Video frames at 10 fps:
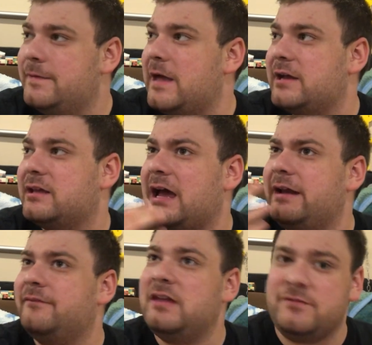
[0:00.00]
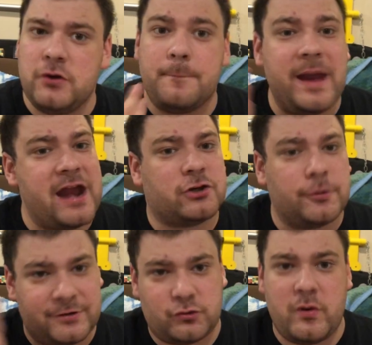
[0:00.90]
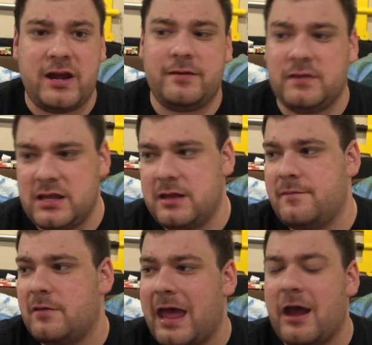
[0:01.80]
that kind of gives you banter between the